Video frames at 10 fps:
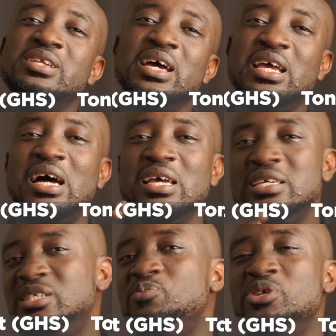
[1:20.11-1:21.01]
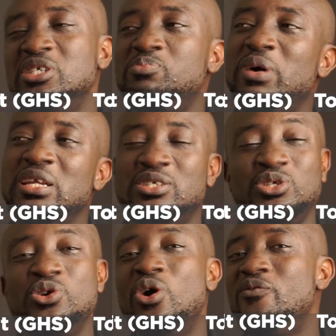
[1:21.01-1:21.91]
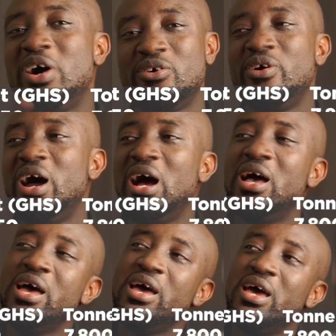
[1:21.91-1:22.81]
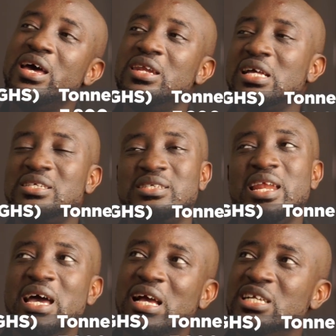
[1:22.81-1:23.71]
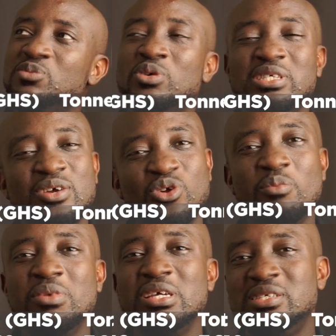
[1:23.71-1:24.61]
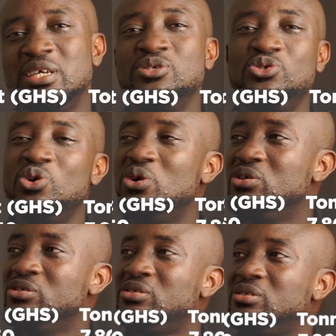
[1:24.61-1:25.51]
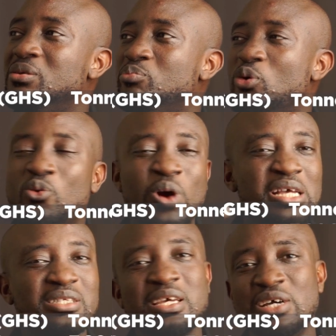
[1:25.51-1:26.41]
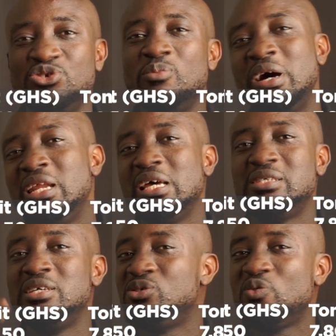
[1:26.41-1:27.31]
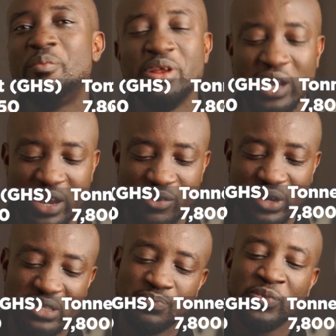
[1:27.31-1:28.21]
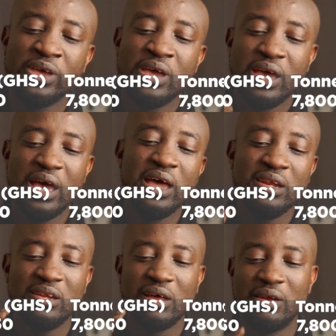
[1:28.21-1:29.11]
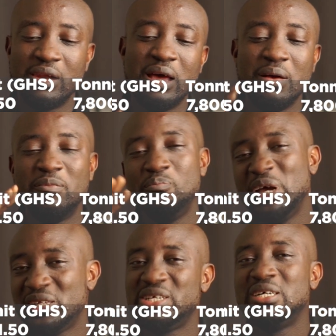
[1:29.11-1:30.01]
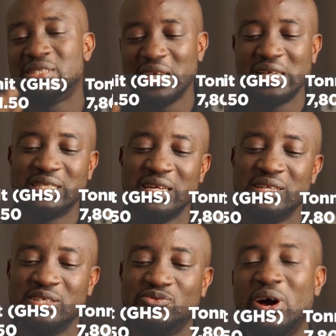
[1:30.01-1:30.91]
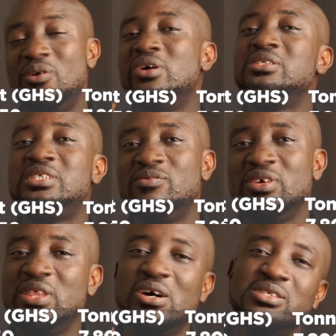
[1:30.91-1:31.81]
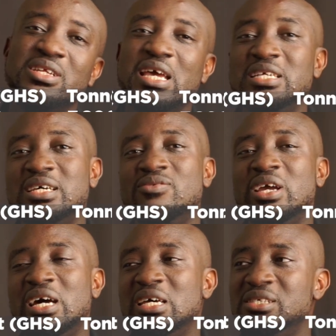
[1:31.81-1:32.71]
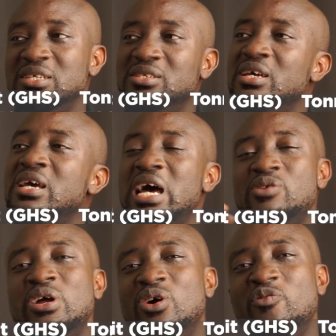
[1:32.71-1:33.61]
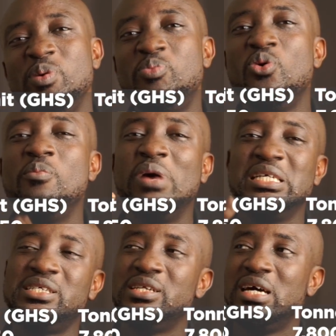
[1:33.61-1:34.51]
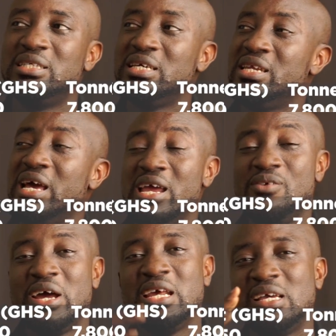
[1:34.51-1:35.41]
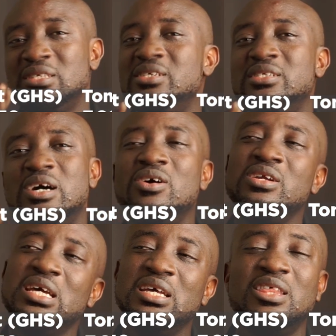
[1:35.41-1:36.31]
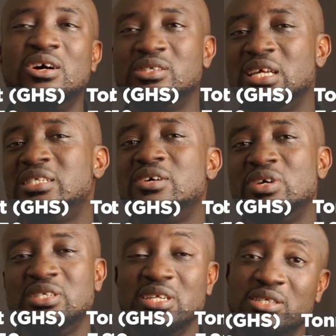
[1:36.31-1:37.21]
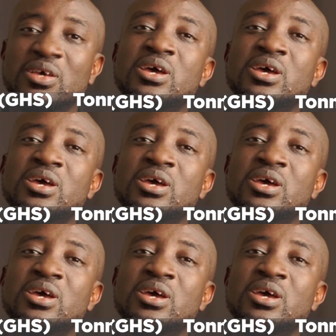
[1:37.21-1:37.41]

the Ghana East Municipality of Accra, and that is like Achimota, Dome, St. John's, Pokuase, Ashoman Estates, Kwabenya areas. And the merchants are selling it for around 7,800 Ghana cedis. I know a lot of people mentioned that in their area they're getting it around 8,800 cedis.